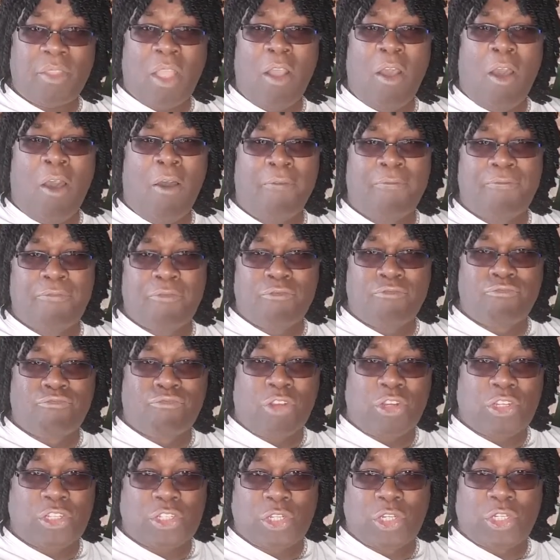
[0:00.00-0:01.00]
of
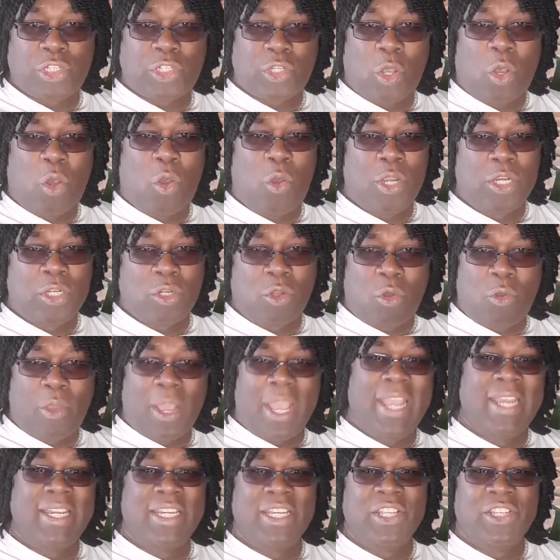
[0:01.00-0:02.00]
Russia's oil
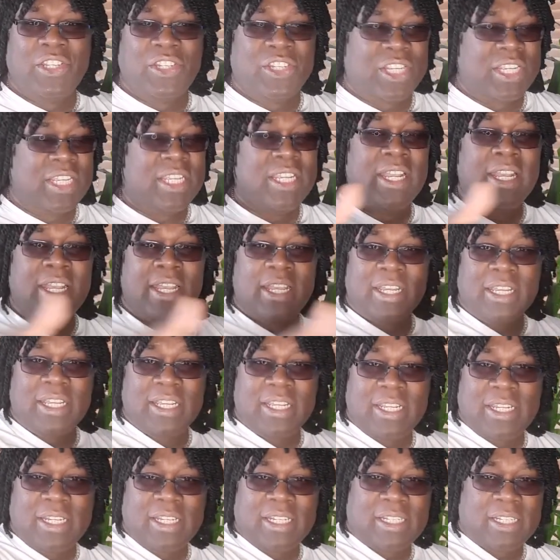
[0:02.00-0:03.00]
or energy
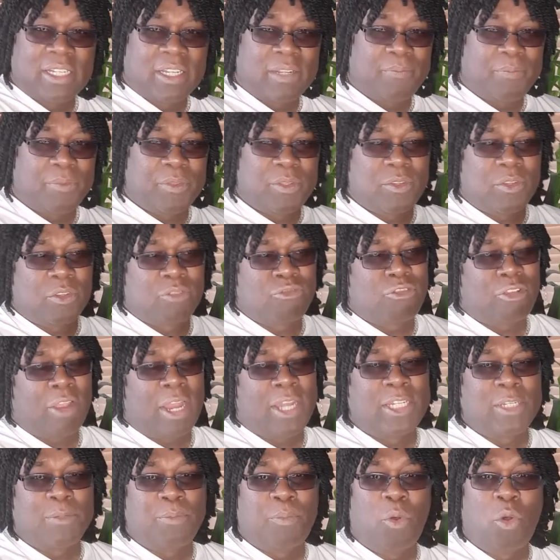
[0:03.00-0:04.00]
is
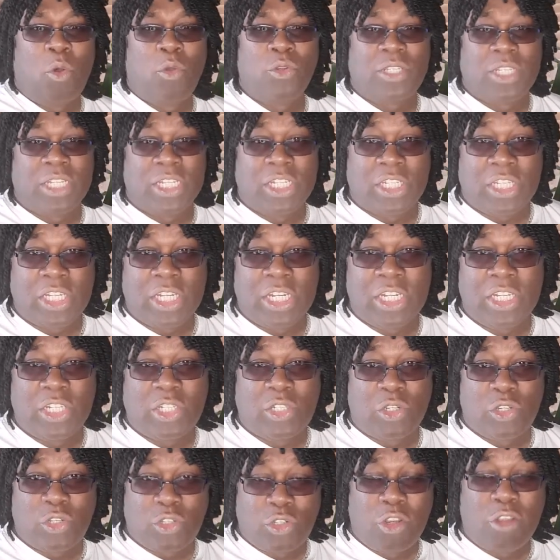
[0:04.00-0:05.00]
transported
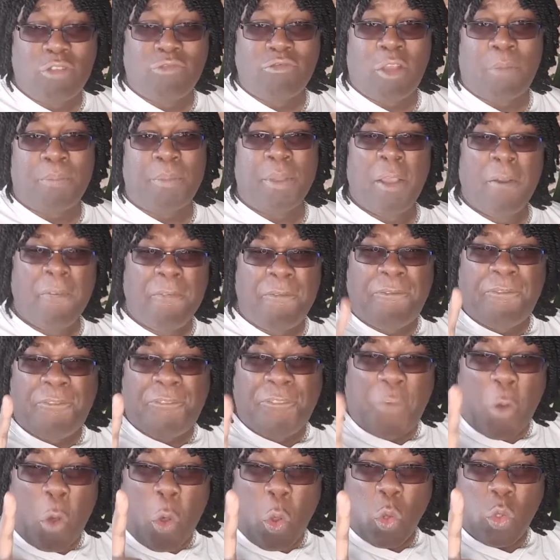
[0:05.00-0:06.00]
into Europe.
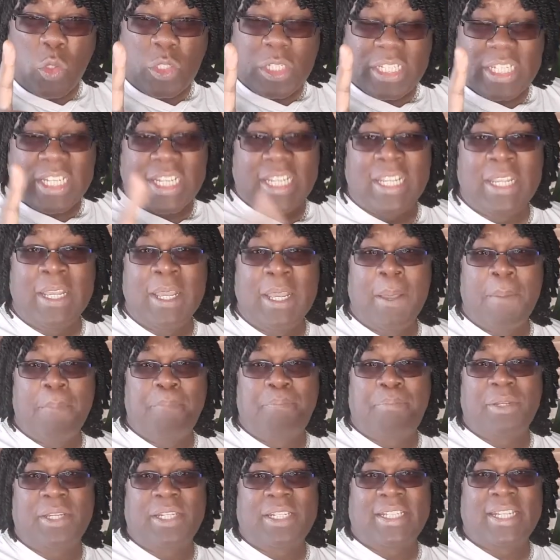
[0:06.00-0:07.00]

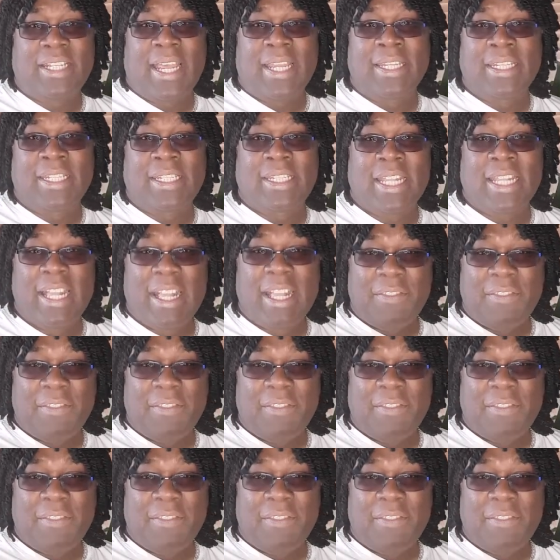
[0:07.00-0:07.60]
40%.